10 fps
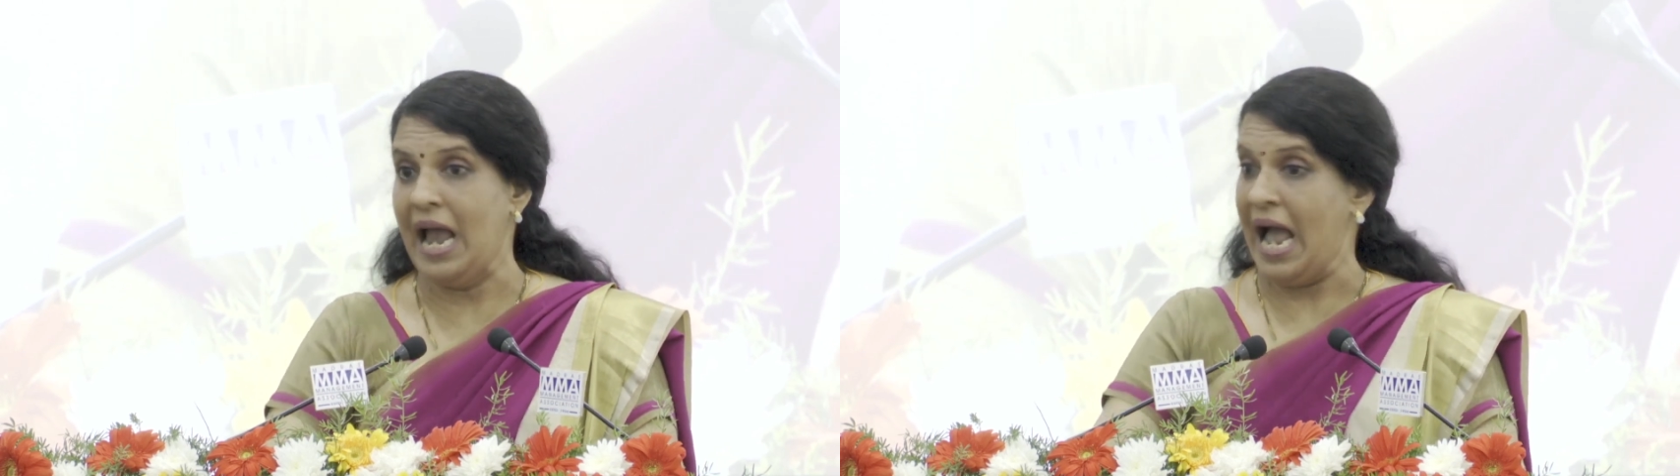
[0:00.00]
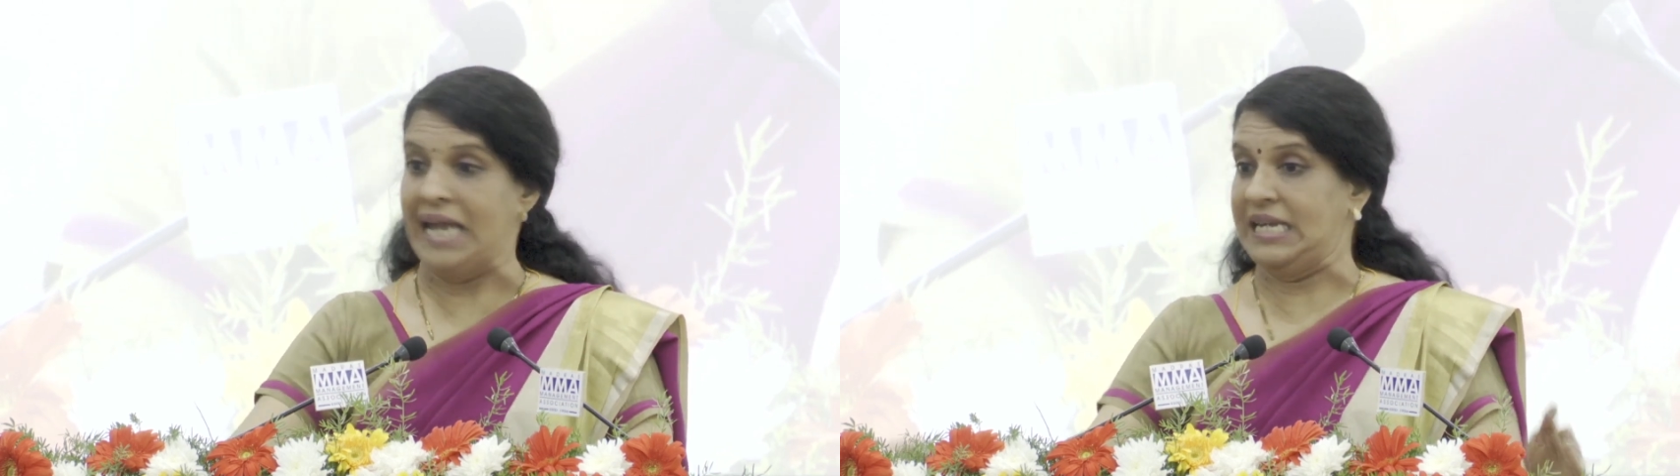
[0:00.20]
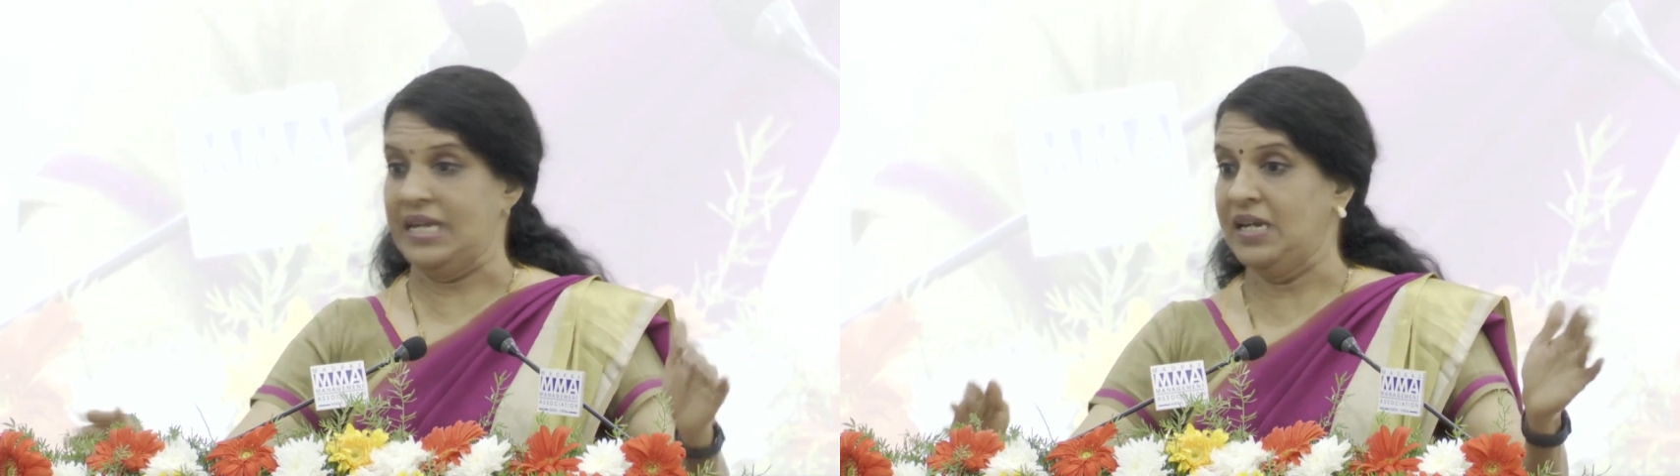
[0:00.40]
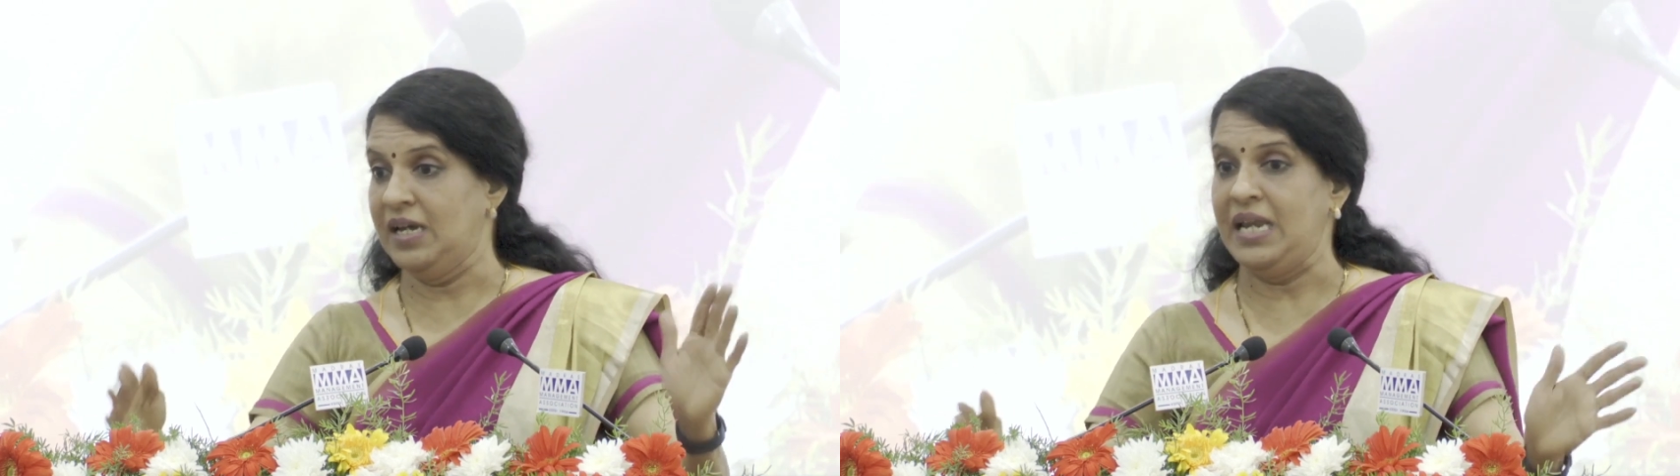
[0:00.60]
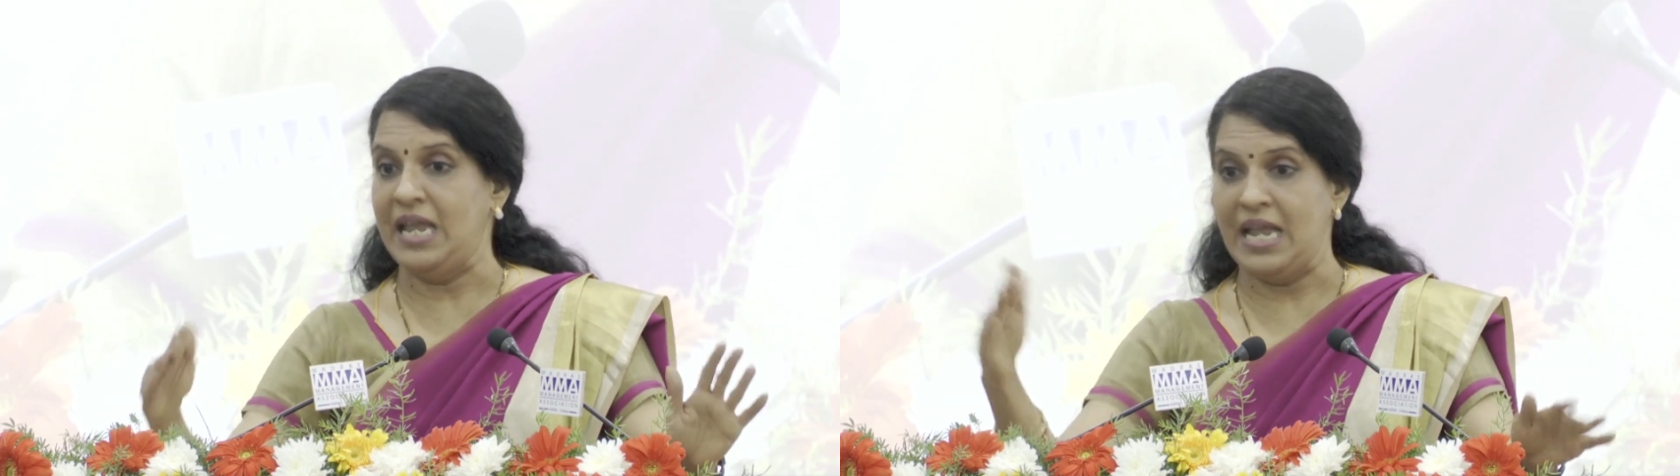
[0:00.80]
at an
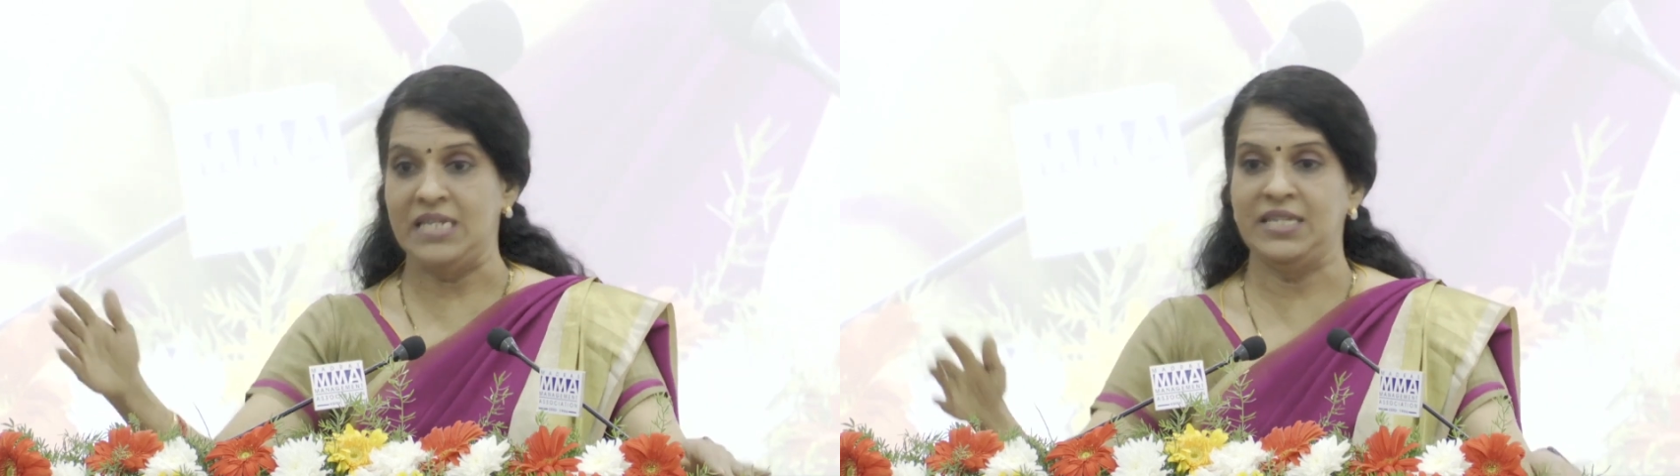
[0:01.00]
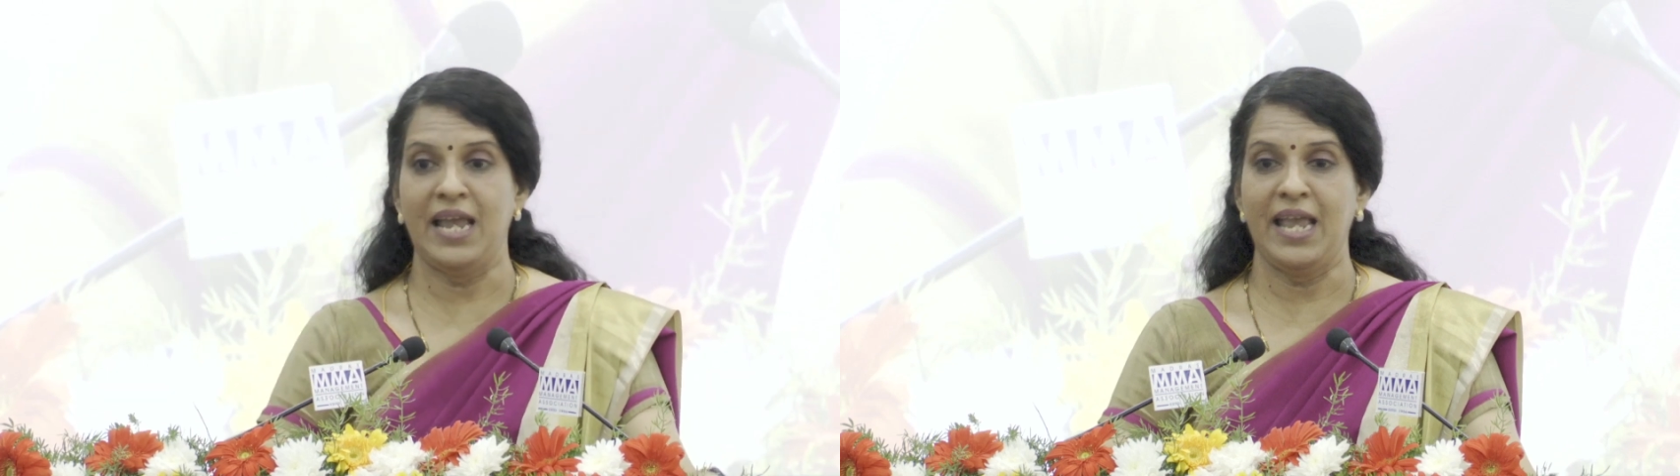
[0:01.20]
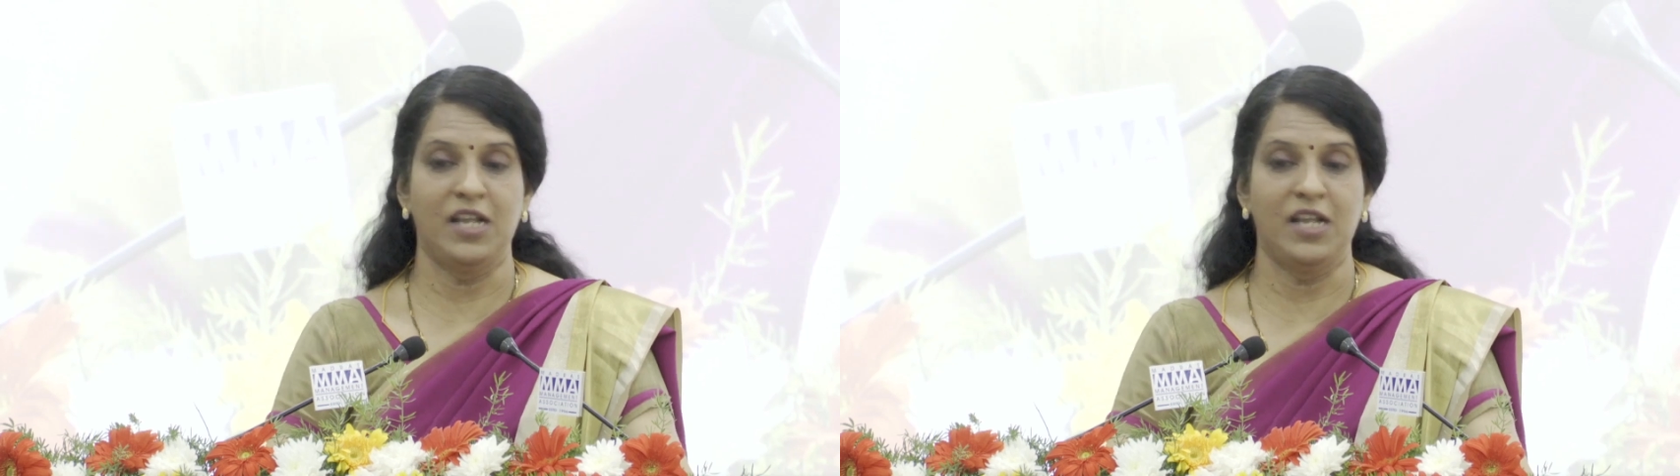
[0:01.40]
early age like